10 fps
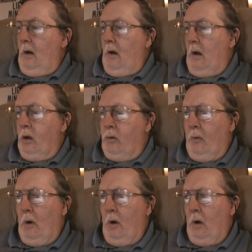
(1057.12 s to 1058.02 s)
As
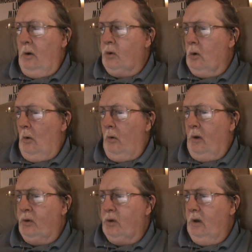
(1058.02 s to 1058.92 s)
far as all
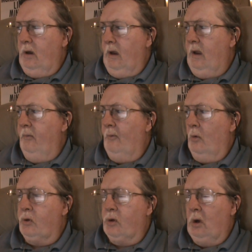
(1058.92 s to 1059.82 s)
this
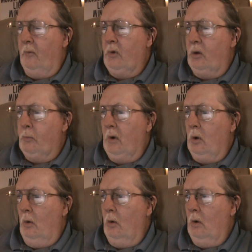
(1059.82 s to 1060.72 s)
evil stuff that's been
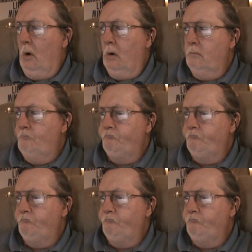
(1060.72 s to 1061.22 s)
going on,